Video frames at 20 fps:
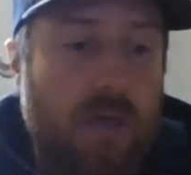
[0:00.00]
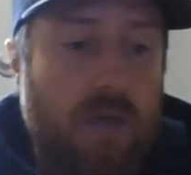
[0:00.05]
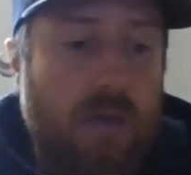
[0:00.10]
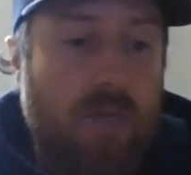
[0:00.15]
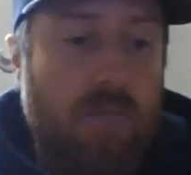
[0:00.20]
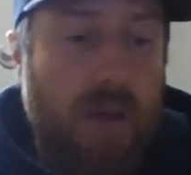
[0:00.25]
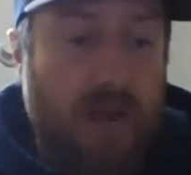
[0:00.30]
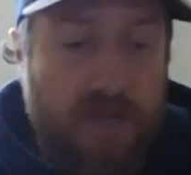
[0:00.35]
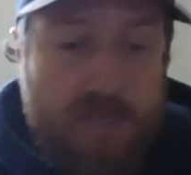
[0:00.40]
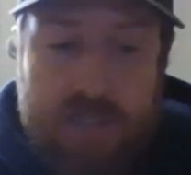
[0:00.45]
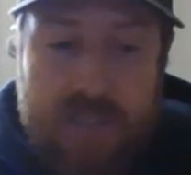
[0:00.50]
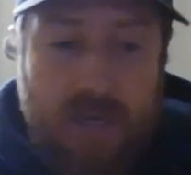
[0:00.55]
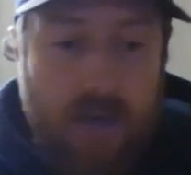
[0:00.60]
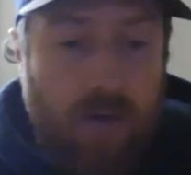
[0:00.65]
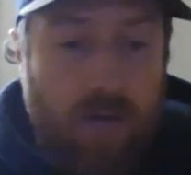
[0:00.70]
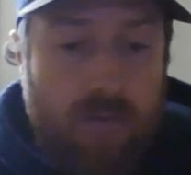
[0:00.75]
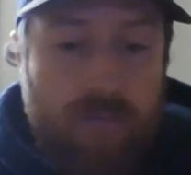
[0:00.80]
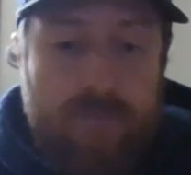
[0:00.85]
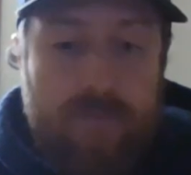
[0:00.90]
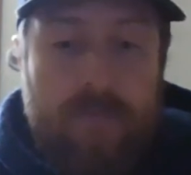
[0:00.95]

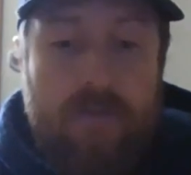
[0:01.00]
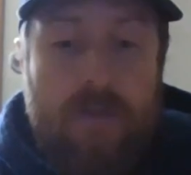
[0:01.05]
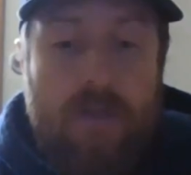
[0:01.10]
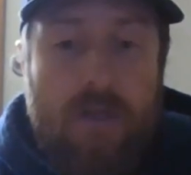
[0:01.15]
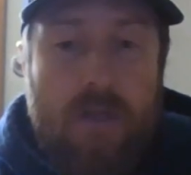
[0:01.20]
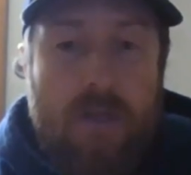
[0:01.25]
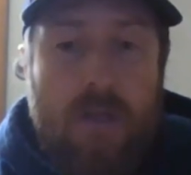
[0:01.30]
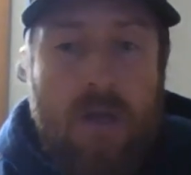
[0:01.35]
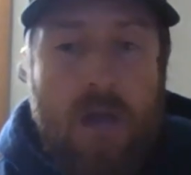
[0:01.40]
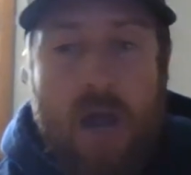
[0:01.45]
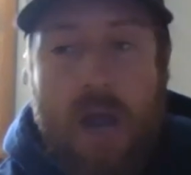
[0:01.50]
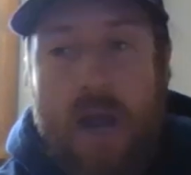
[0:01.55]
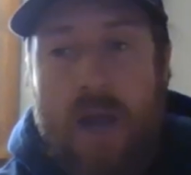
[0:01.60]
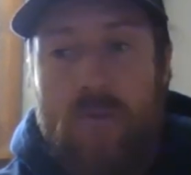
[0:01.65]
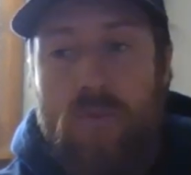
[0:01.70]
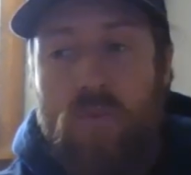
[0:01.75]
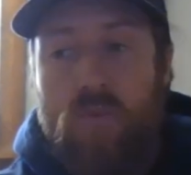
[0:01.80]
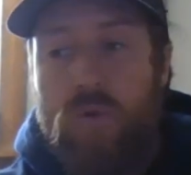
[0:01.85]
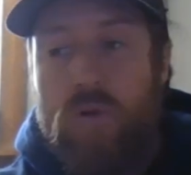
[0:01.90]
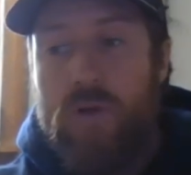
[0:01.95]
myself,
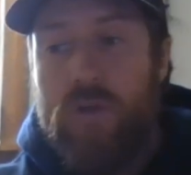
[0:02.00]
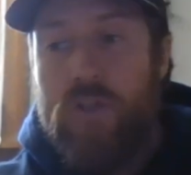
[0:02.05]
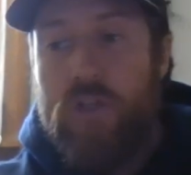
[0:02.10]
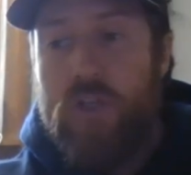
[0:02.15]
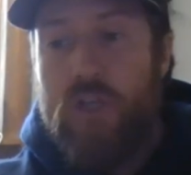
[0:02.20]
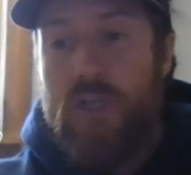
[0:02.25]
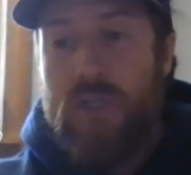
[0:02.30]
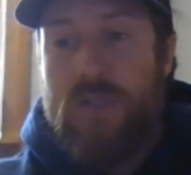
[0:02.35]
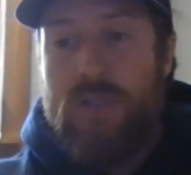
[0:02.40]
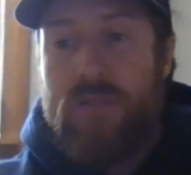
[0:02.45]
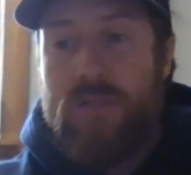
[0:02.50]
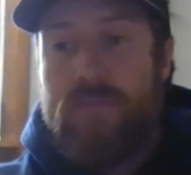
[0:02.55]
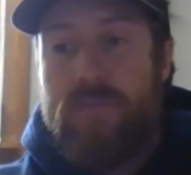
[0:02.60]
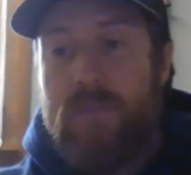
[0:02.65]
I would just,